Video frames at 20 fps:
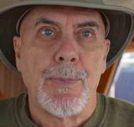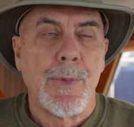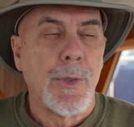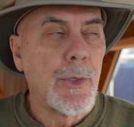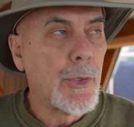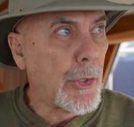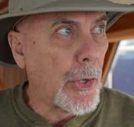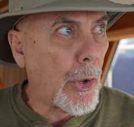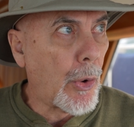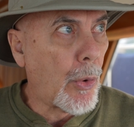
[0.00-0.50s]

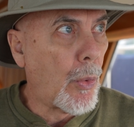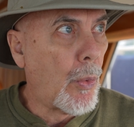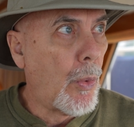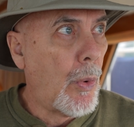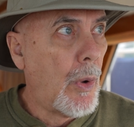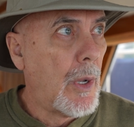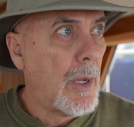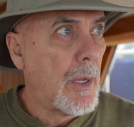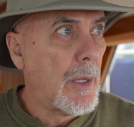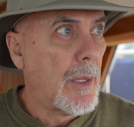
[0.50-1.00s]
So
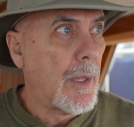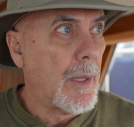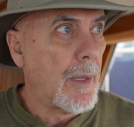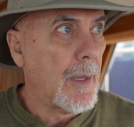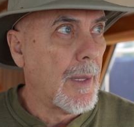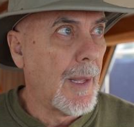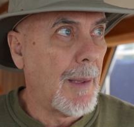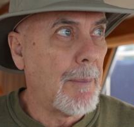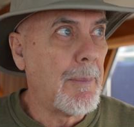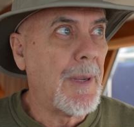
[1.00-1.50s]

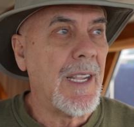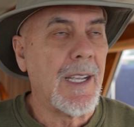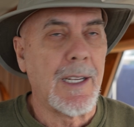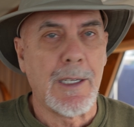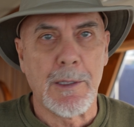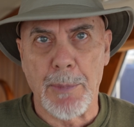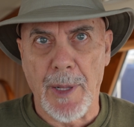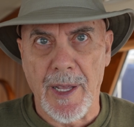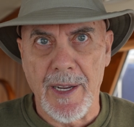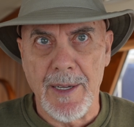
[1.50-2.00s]
let me
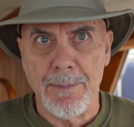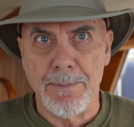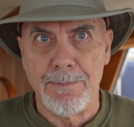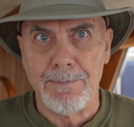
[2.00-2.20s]
explain.